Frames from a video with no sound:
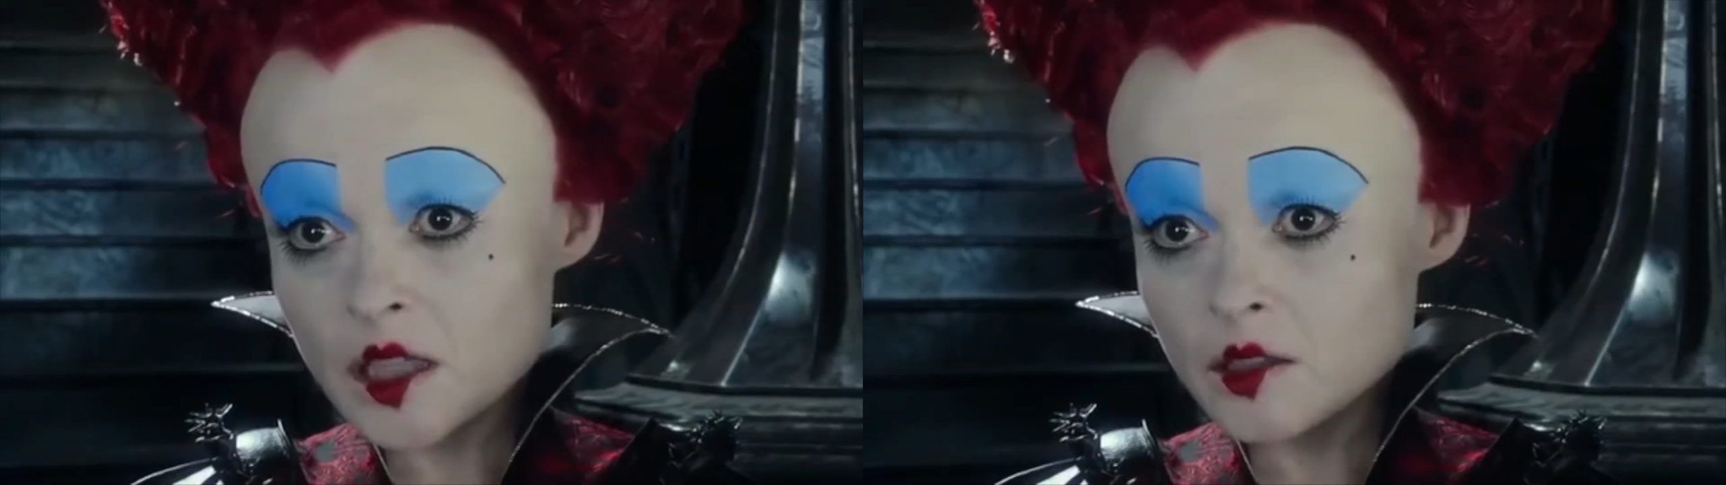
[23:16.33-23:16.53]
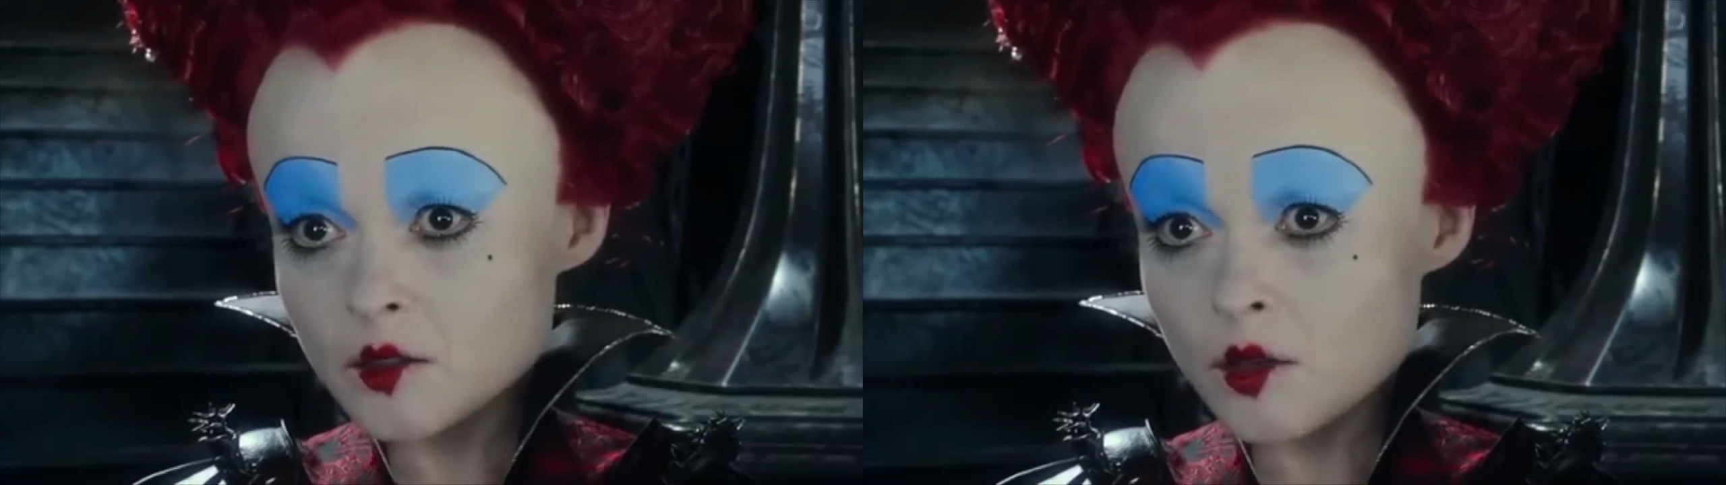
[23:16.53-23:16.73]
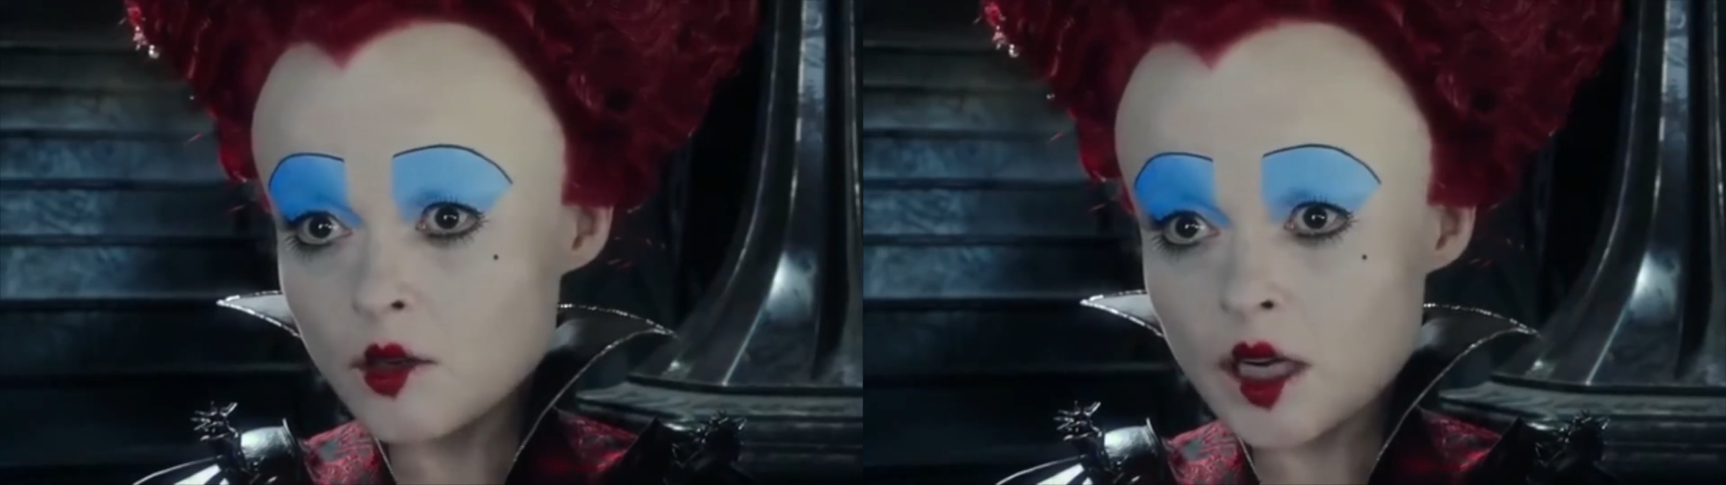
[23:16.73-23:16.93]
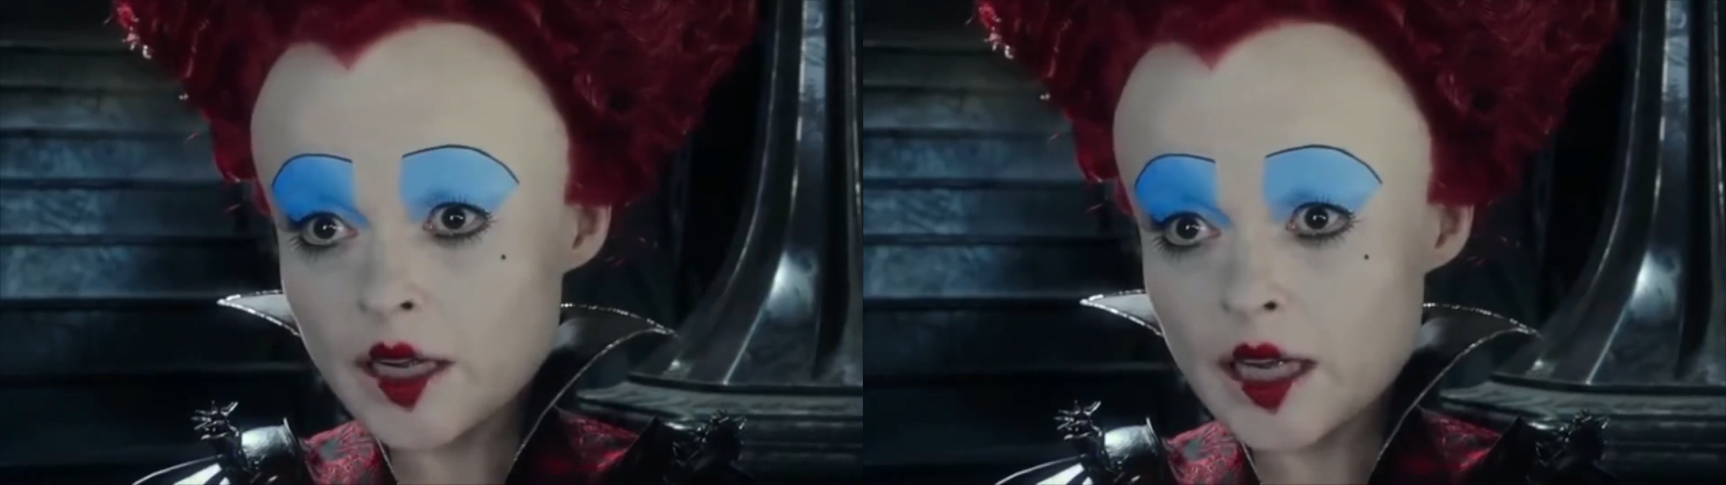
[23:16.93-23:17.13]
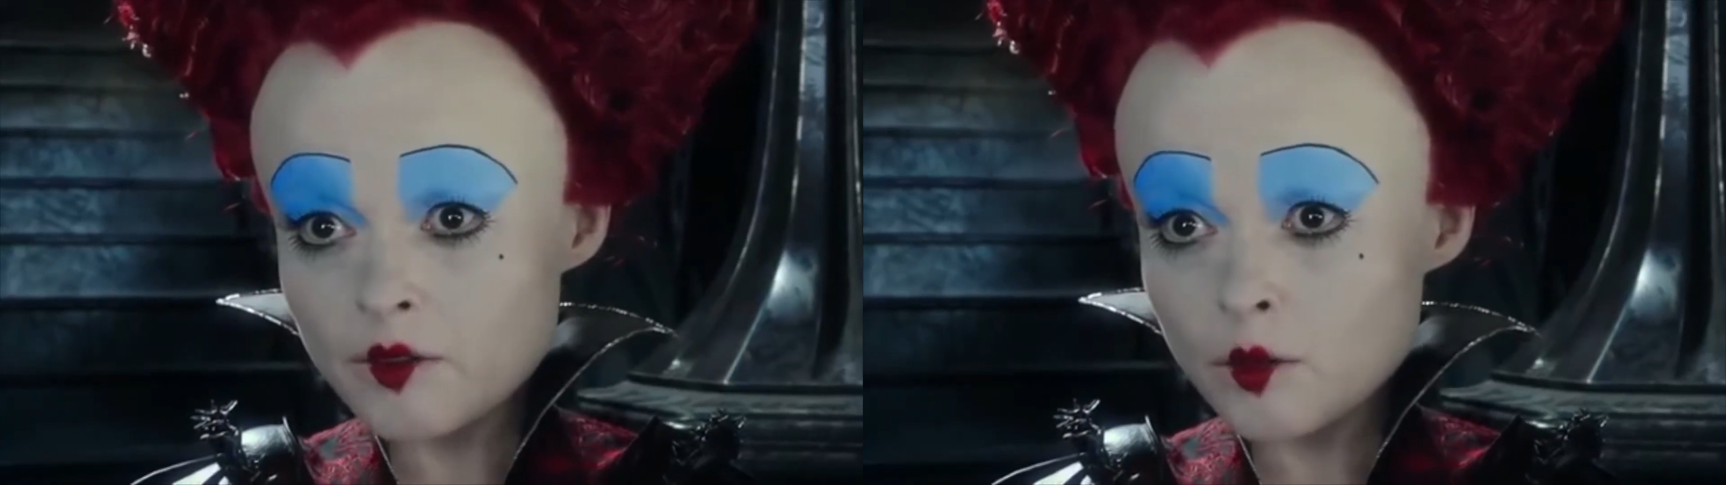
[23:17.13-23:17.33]
That's all
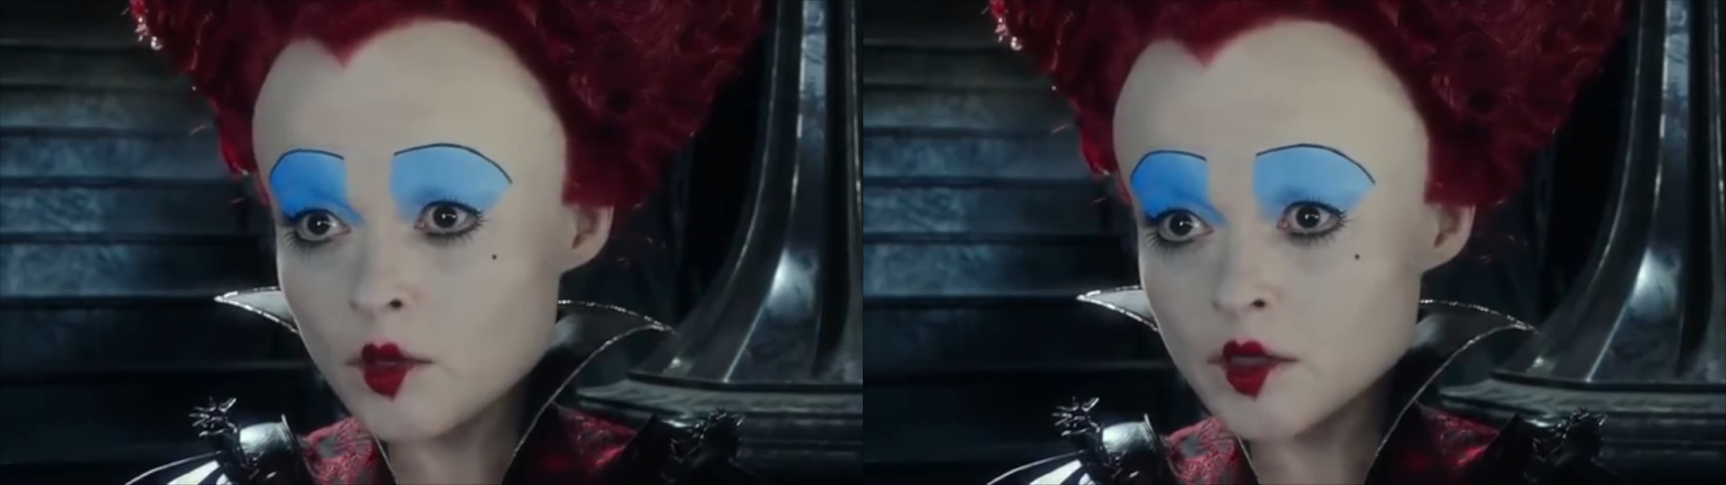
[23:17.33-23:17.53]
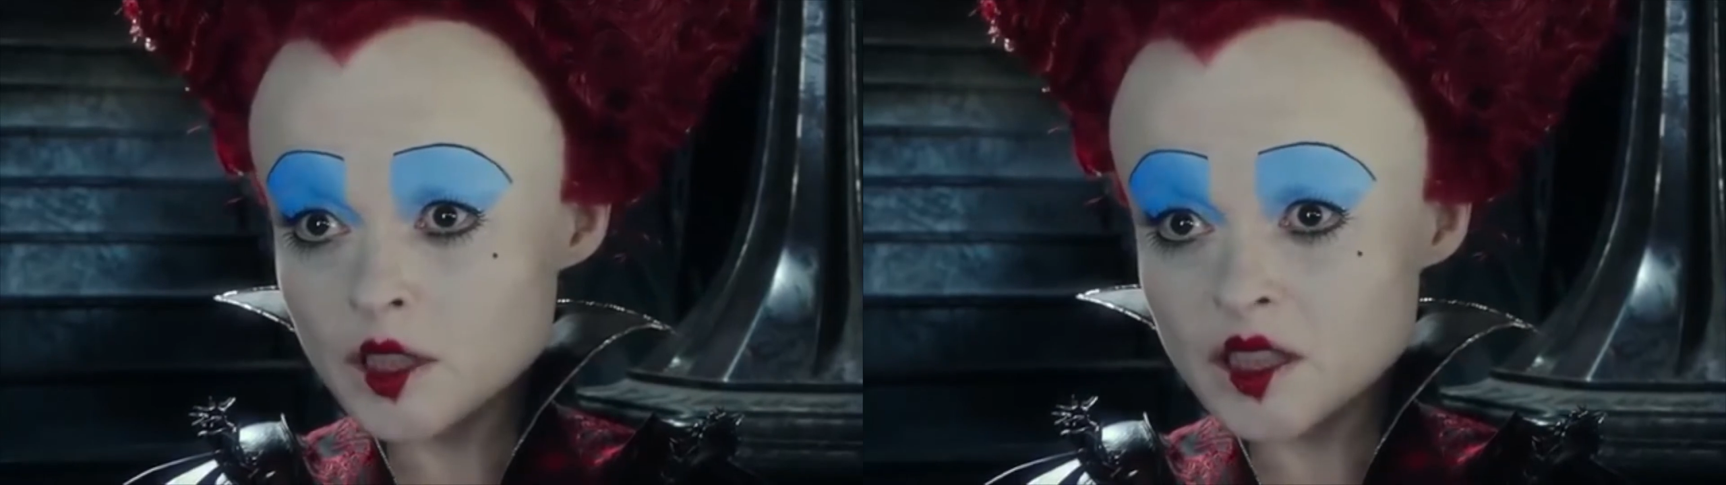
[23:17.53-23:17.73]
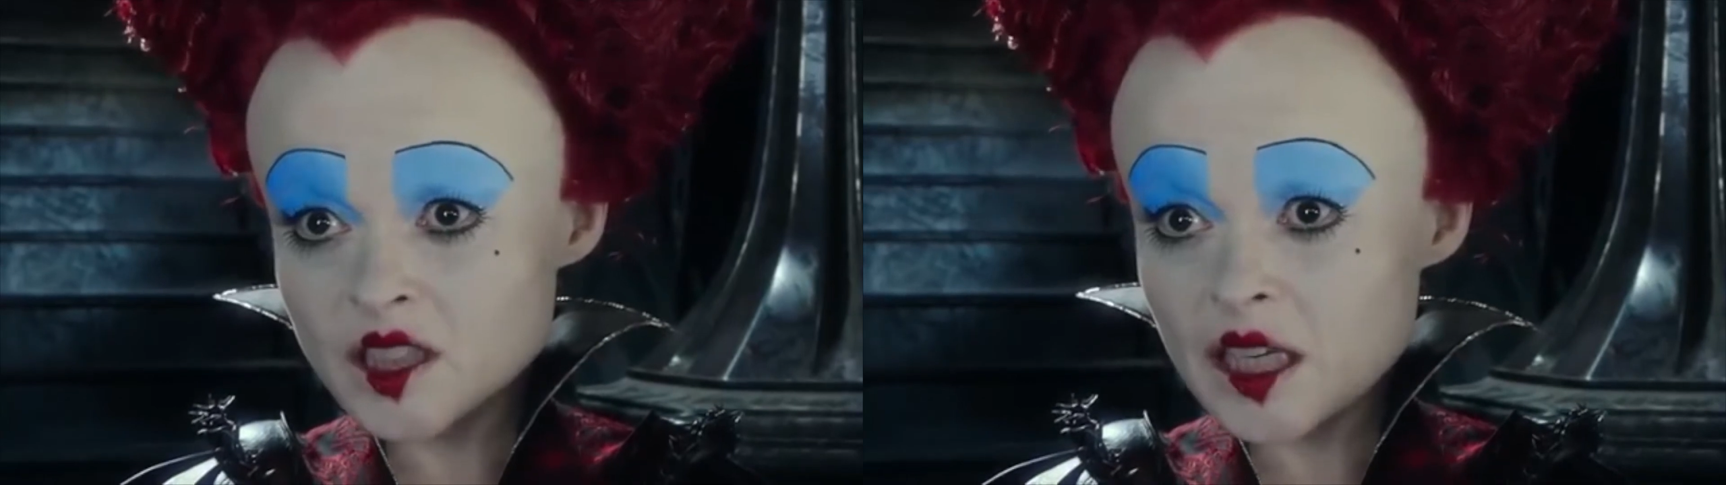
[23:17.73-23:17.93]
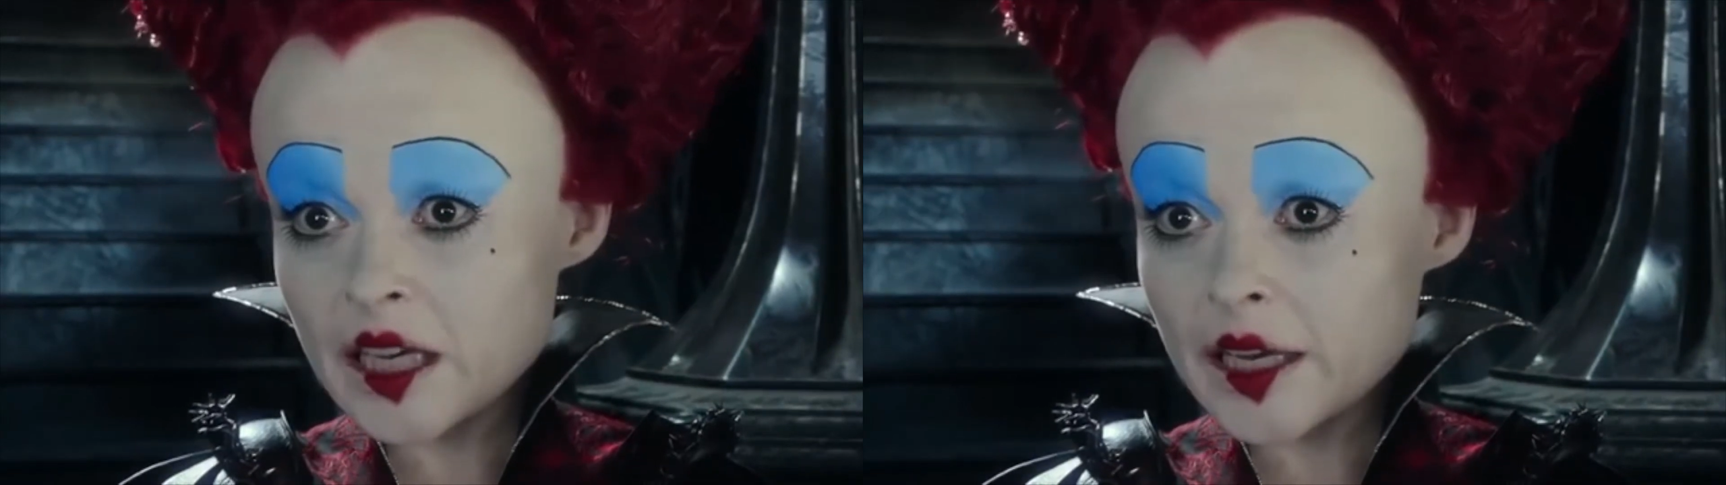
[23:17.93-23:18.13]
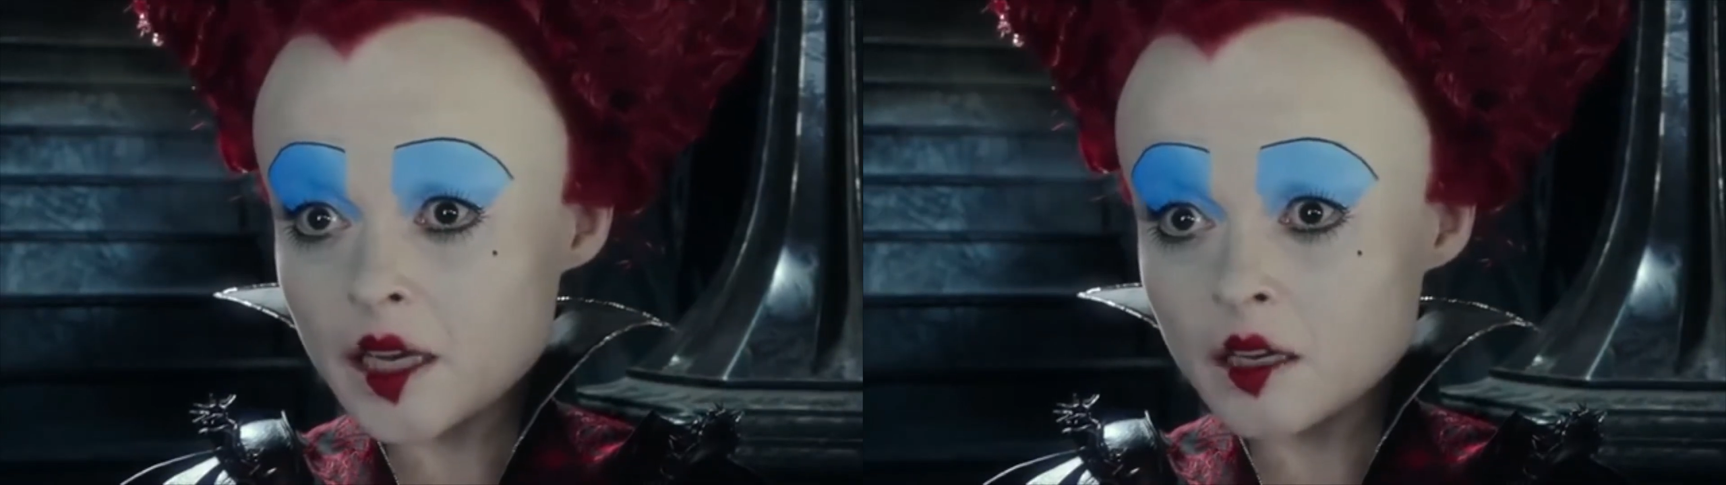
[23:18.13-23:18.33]
I ever wanted to
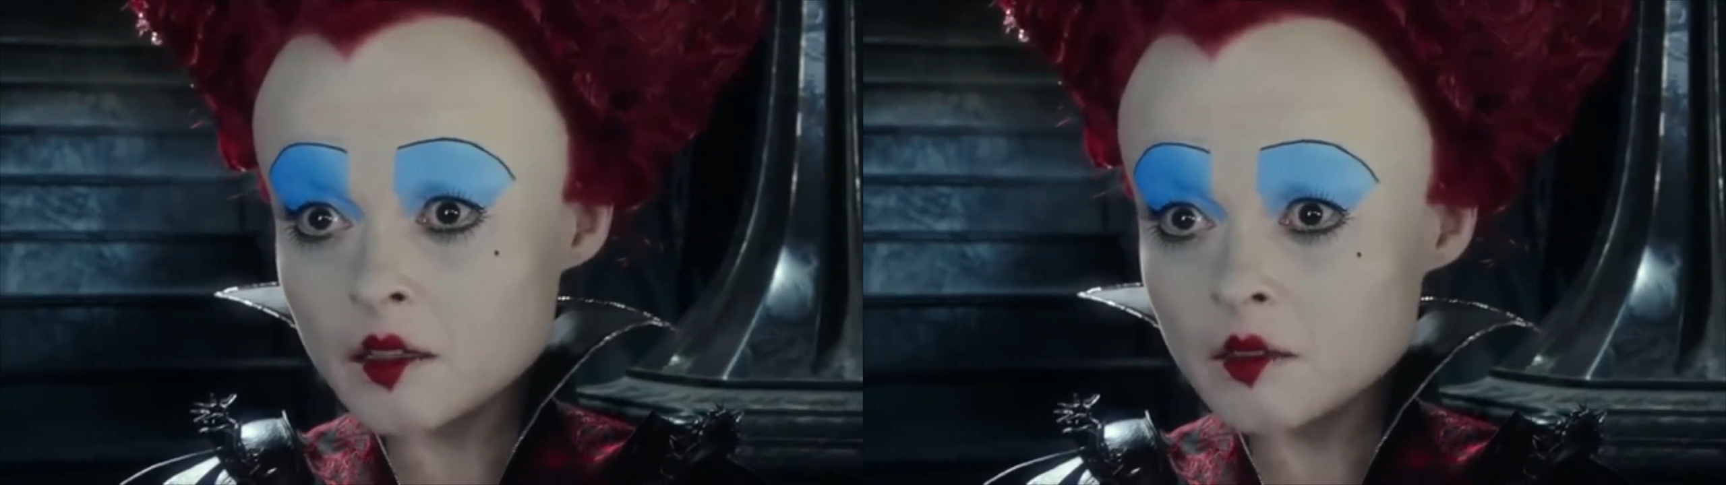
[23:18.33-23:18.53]
hear.